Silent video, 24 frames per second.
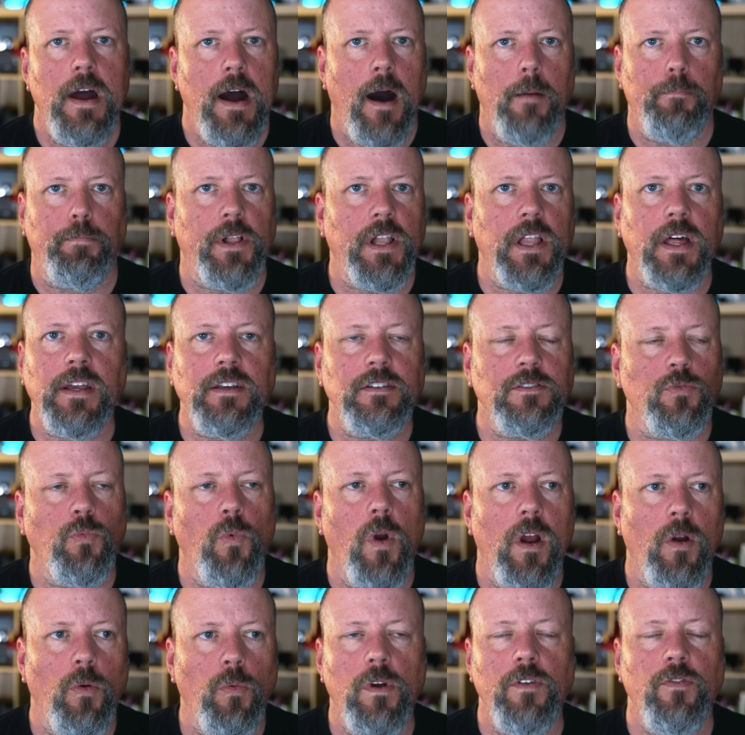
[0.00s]
a place
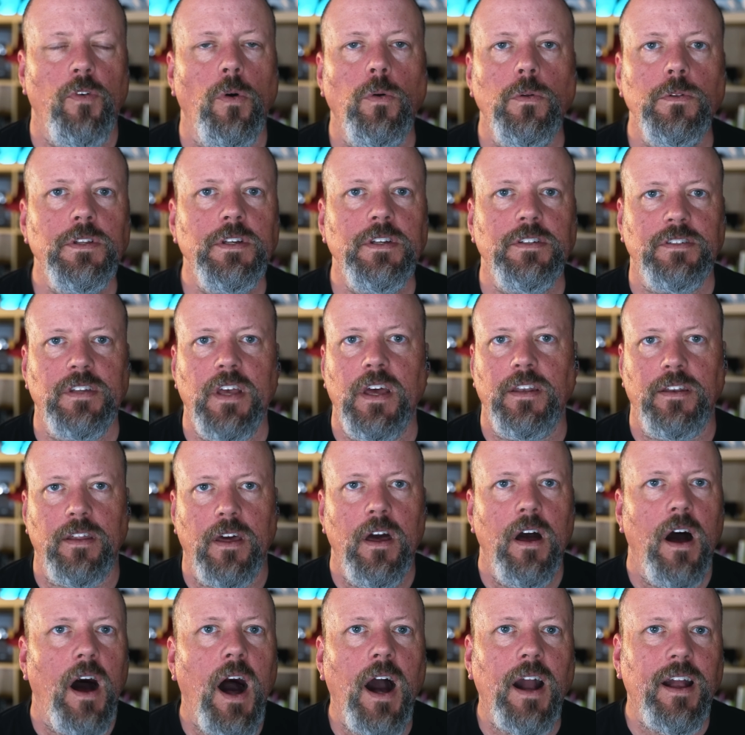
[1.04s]
where we've only sent
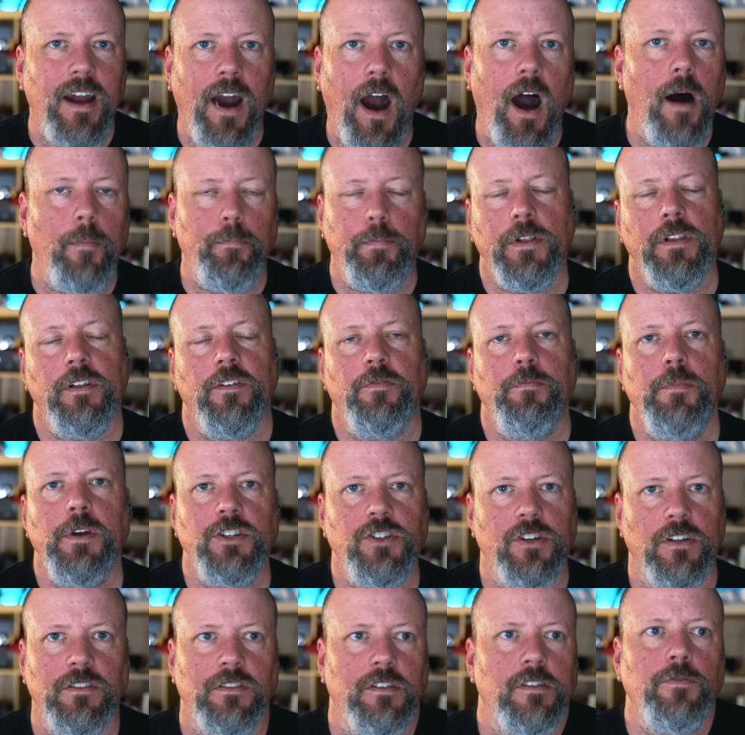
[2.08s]
a couple of
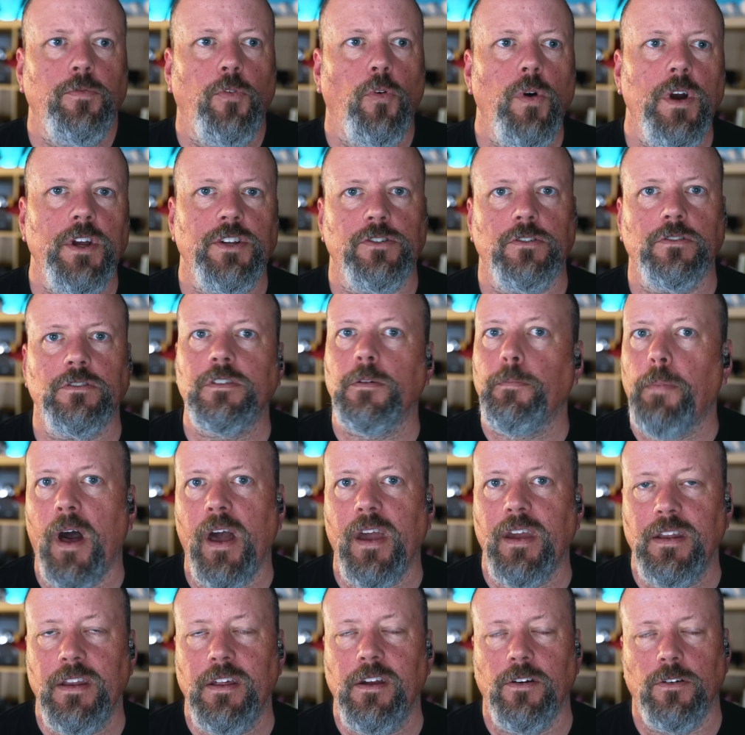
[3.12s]
missions, the Voyagers, the
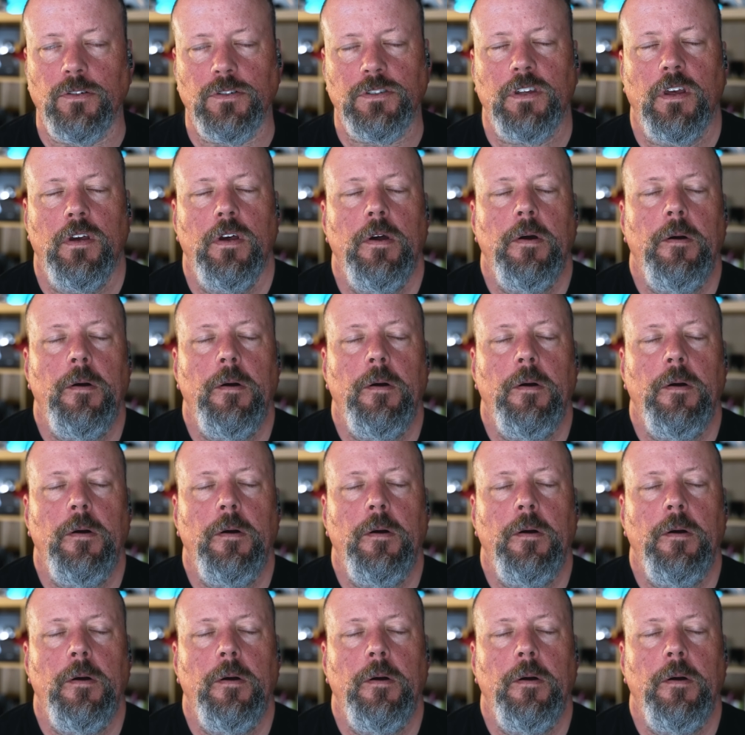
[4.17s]
Pioneers